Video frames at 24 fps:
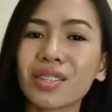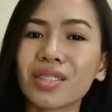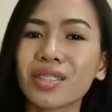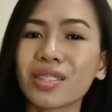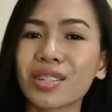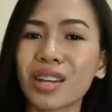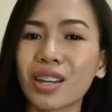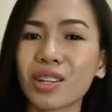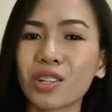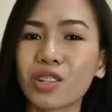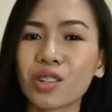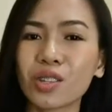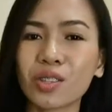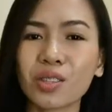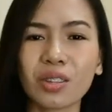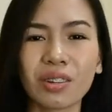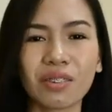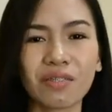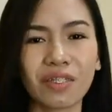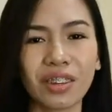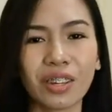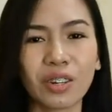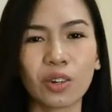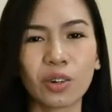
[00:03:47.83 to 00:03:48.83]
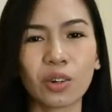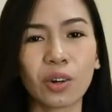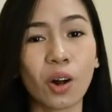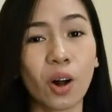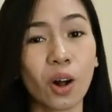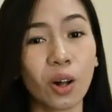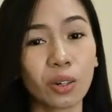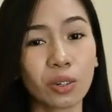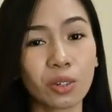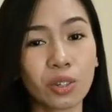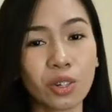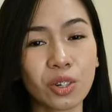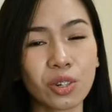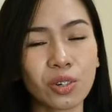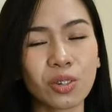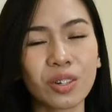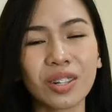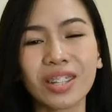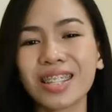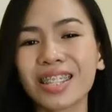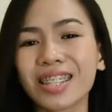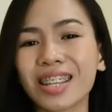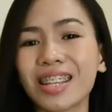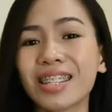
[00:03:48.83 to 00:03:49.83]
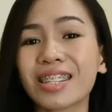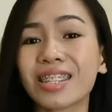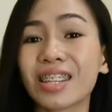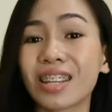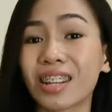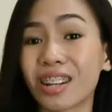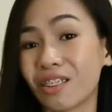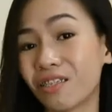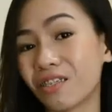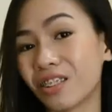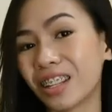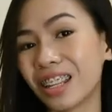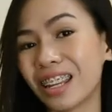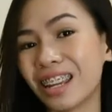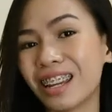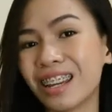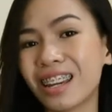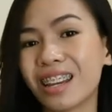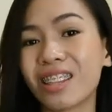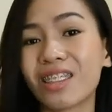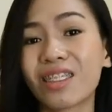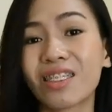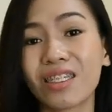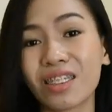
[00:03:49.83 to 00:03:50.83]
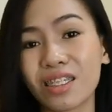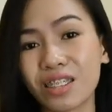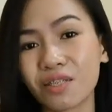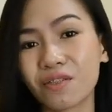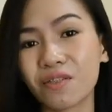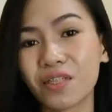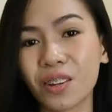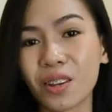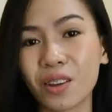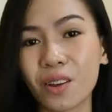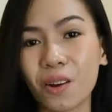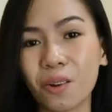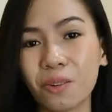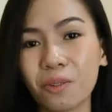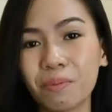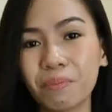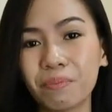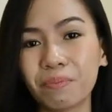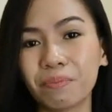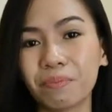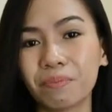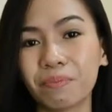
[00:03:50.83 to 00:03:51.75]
the stages of intercultural sensitivity in this video?